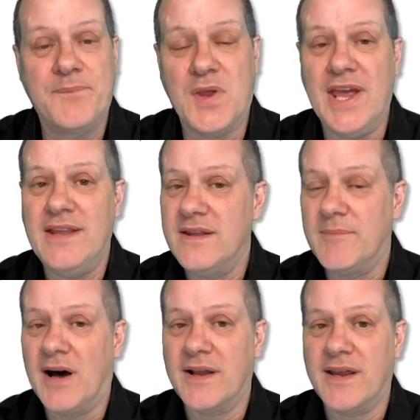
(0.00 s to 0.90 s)
You're in the
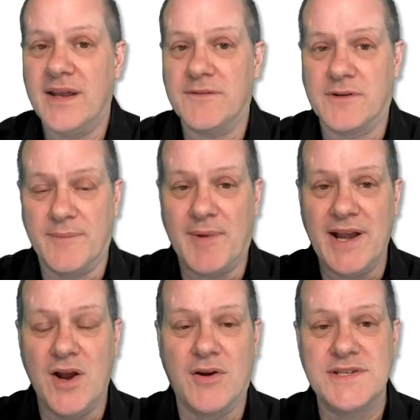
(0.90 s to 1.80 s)
market for a
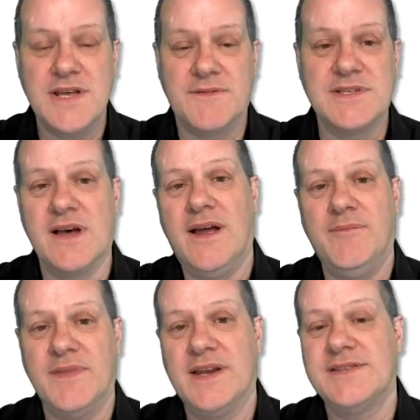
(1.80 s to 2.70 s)
minority of the
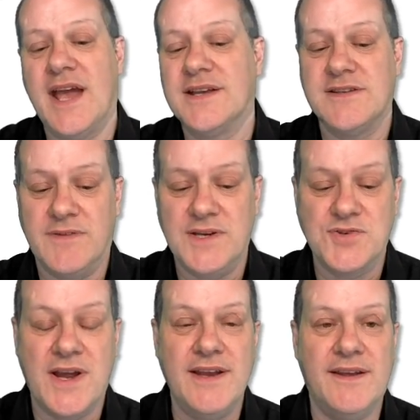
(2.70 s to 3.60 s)
time that it's actively
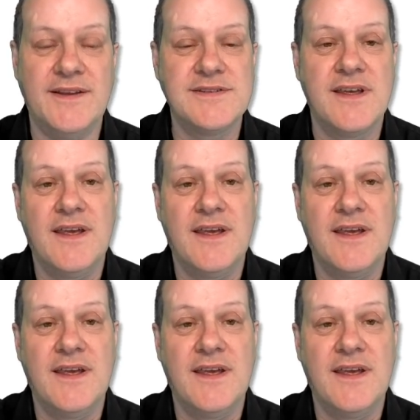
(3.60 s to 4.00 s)
traded.